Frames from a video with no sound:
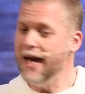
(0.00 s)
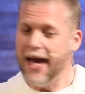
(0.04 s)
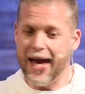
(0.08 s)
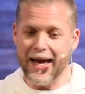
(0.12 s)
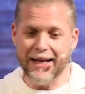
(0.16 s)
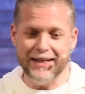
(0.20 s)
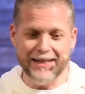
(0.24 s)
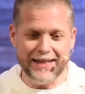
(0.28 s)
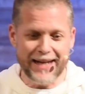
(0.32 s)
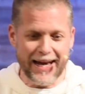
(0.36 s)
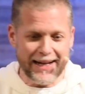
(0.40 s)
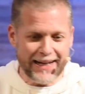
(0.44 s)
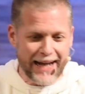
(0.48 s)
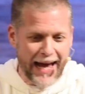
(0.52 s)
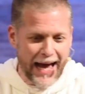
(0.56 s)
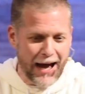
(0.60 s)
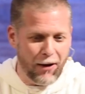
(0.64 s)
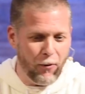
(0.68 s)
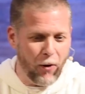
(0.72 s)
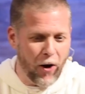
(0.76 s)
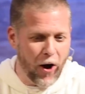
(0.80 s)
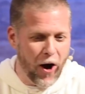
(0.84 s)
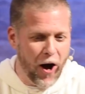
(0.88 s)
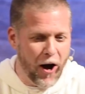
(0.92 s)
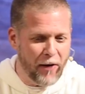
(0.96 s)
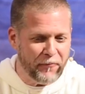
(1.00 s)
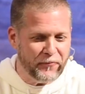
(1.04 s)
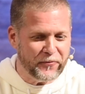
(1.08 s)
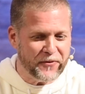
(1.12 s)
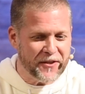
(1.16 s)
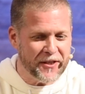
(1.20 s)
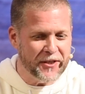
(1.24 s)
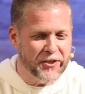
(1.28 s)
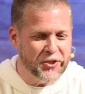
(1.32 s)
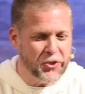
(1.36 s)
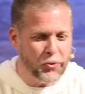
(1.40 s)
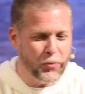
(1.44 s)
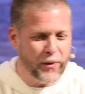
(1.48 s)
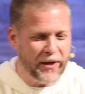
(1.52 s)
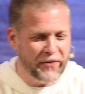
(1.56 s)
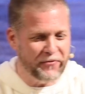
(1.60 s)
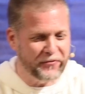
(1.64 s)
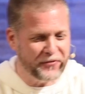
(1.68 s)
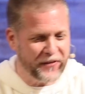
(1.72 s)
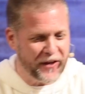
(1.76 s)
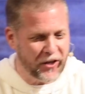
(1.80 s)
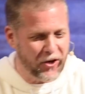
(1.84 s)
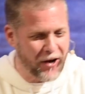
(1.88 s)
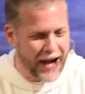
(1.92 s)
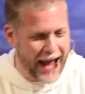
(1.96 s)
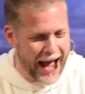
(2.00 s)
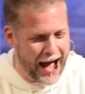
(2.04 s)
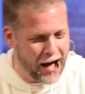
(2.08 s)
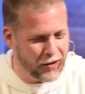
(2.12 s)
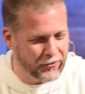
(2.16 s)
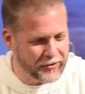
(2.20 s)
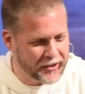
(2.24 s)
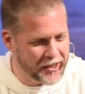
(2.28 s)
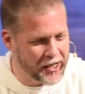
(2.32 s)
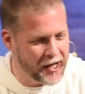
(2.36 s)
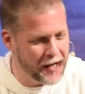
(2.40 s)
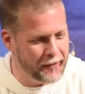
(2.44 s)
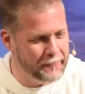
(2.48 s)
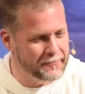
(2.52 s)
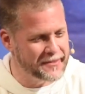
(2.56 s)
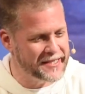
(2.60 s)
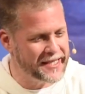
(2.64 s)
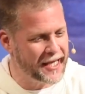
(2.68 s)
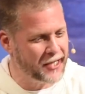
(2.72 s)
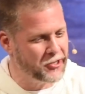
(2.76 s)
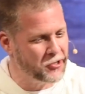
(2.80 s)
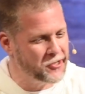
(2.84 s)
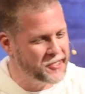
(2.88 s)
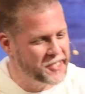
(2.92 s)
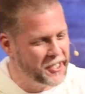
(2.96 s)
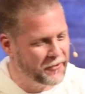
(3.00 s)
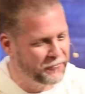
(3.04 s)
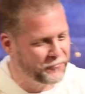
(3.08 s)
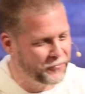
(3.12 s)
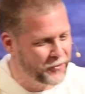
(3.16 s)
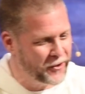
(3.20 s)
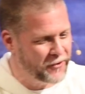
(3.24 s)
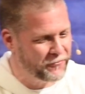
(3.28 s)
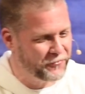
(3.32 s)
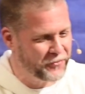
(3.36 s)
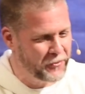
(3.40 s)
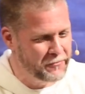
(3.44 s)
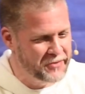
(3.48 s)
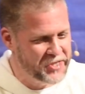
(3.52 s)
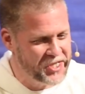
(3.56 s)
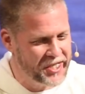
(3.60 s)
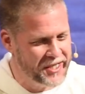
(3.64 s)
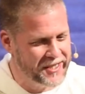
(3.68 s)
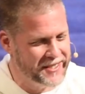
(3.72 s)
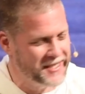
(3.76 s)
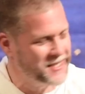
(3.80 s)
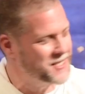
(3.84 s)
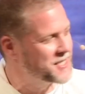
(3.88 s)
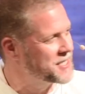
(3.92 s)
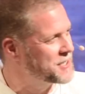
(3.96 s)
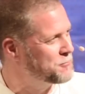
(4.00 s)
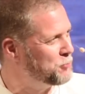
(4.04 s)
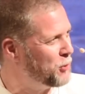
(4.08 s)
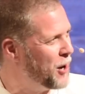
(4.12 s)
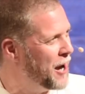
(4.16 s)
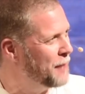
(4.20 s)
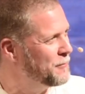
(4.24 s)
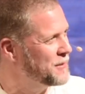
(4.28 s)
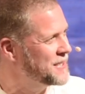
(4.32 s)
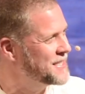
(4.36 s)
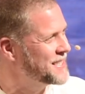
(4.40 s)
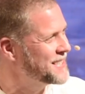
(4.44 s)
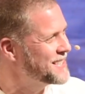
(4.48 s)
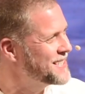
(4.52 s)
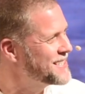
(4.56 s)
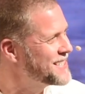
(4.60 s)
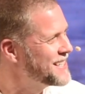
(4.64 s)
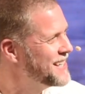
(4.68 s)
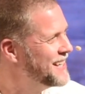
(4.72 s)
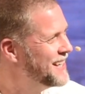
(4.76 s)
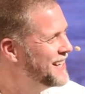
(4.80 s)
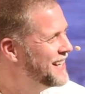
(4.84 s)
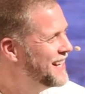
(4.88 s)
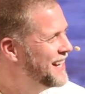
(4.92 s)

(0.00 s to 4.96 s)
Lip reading: And yet, how often do we fear outcomes that are different from Jesus' promises?